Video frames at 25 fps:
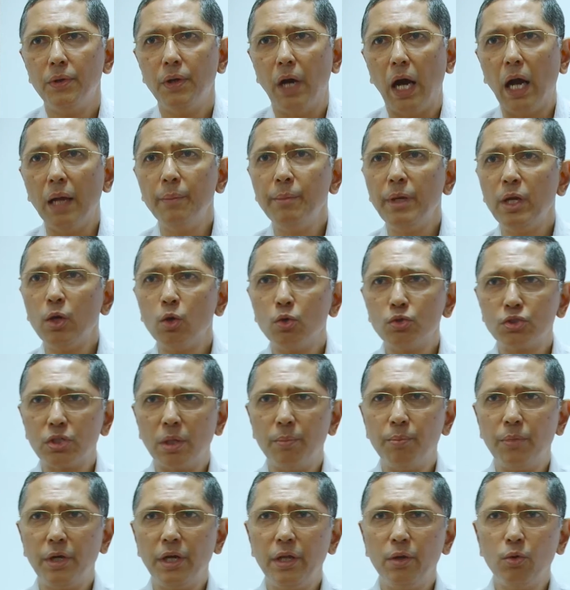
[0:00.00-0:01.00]
I may know
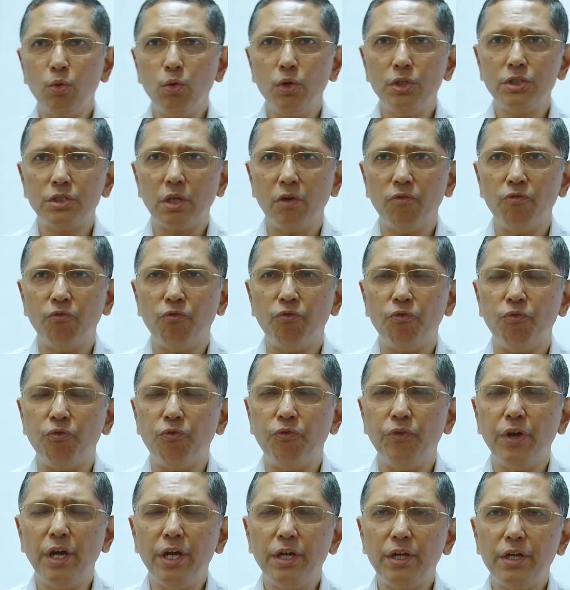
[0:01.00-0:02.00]
somebody who is a
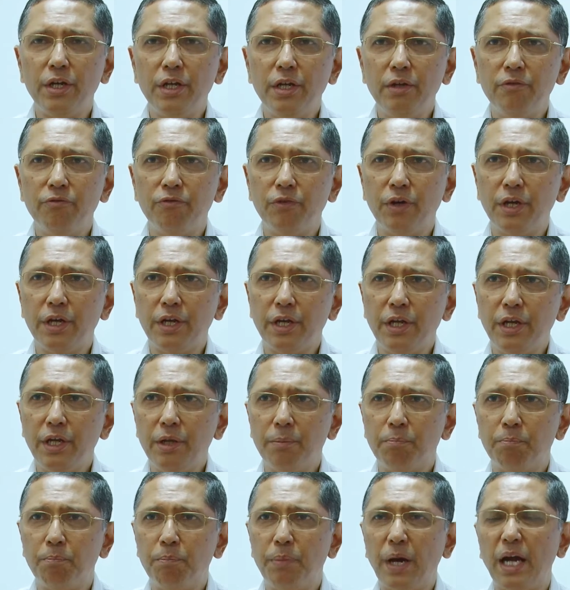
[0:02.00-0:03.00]
very,
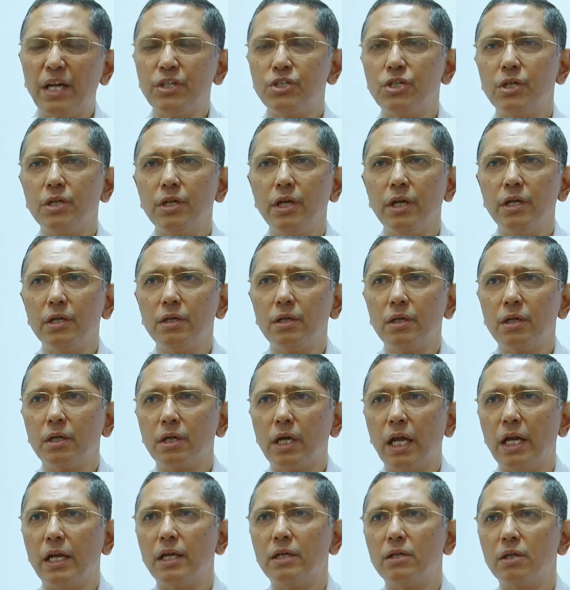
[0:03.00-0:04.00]
very passionate
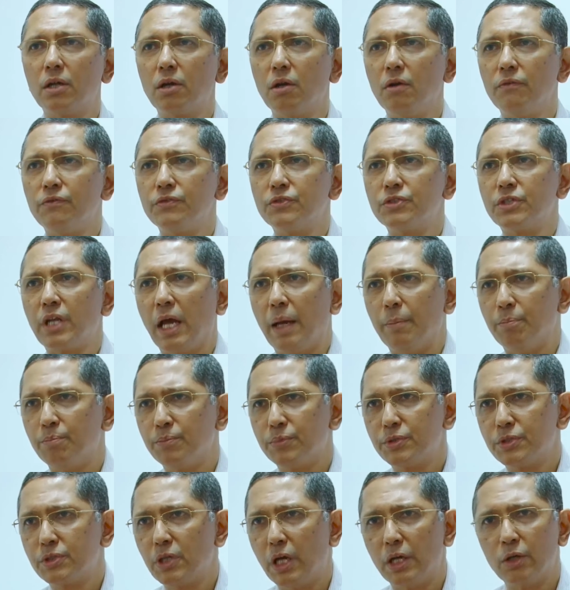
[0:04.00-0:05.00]
collector of
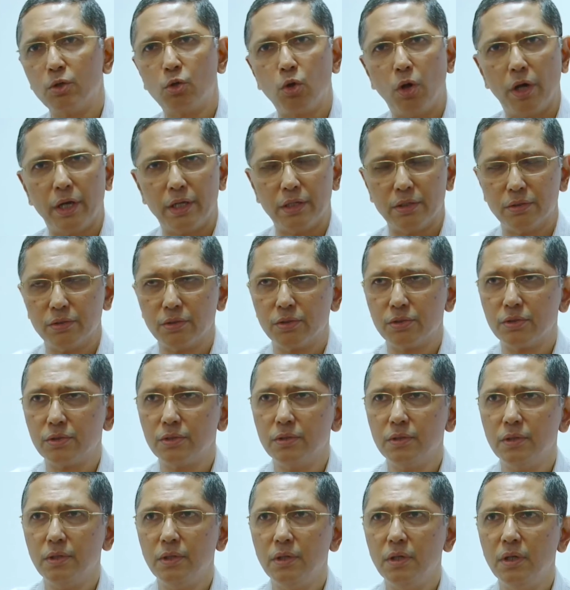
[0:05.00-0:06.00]
stamps and coins.
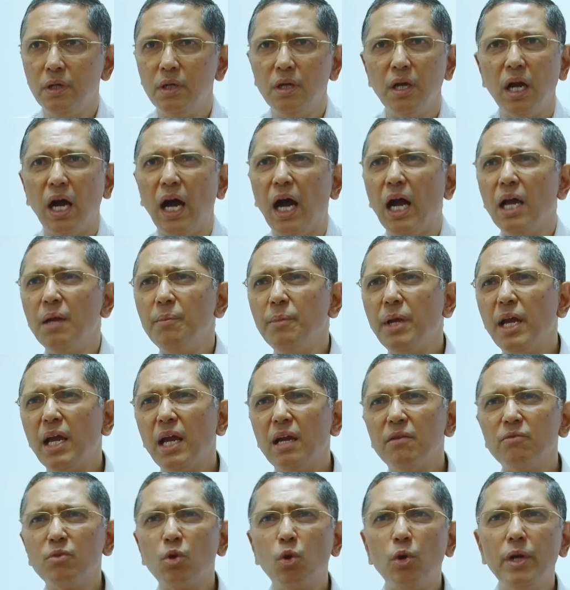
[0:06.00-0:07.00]
I may
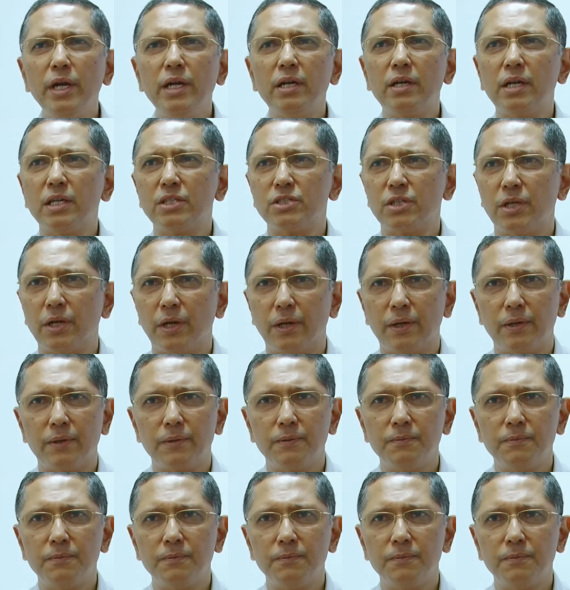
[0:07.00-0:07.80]
have no interest in it.